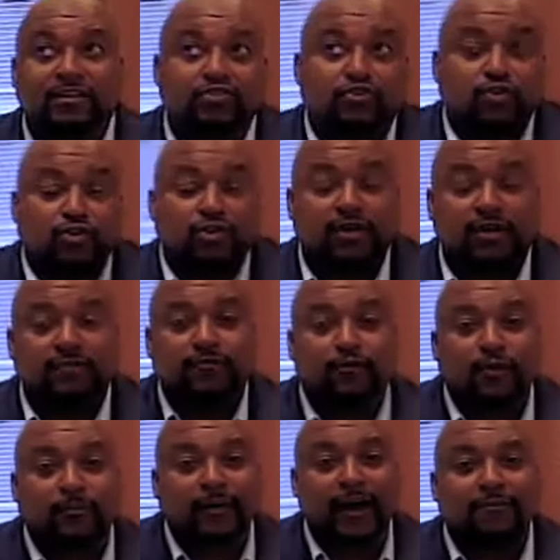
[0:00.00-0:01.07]
You cook it for
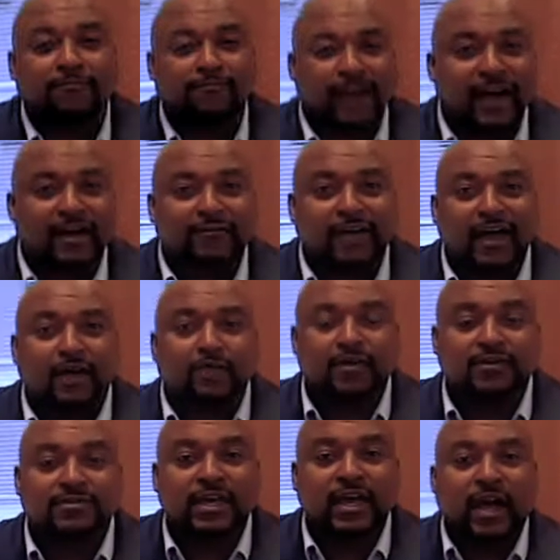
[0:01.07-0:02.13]
about 5
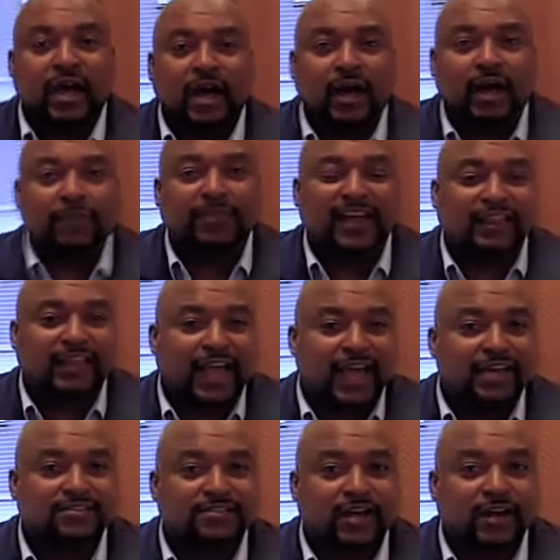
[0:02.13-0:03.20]
hours. That
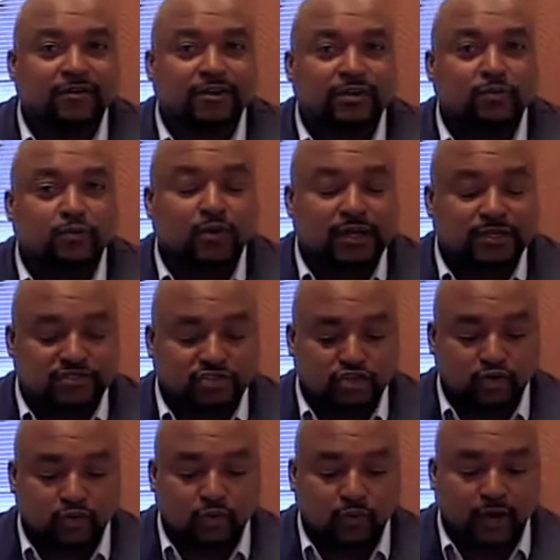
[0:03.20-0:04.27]
last hour you want
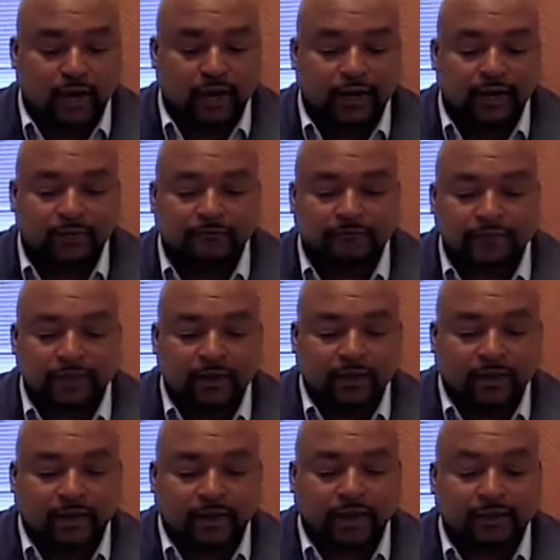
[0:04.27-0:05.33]
to
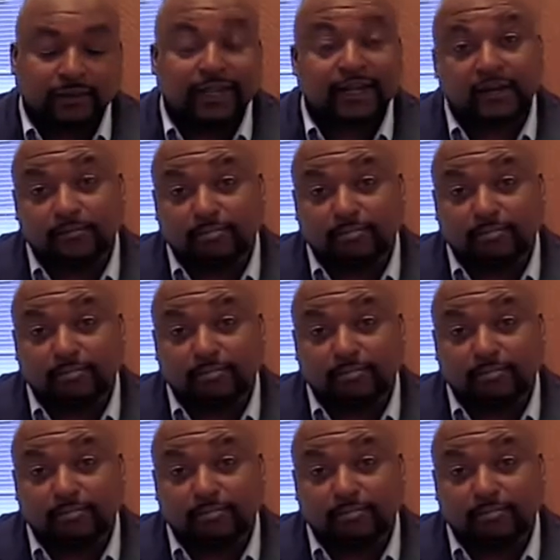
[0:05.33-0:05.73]
let it